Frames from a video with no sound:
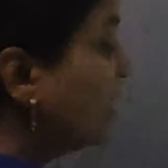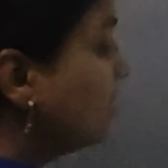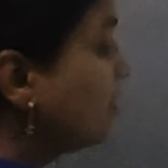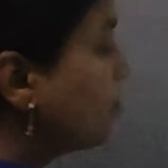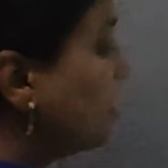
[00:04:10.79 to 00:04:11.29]

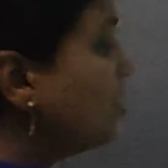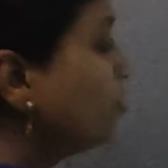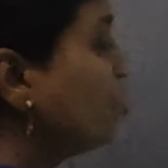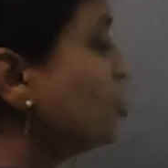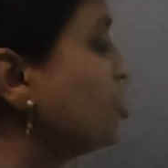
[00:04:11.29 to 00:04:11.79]
This bulged
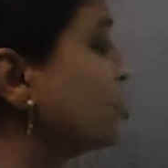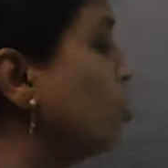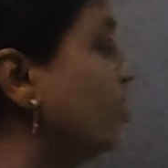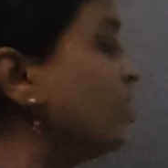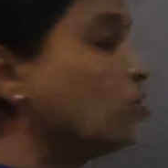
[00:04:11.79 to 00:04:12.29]
portion is
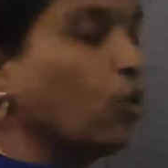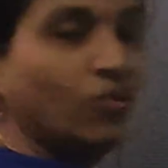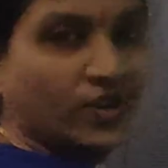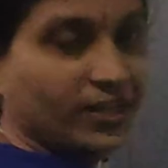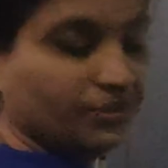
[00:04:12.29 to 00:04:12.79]
called as
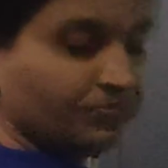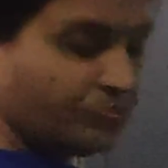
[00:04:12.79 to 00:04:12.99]
ovary.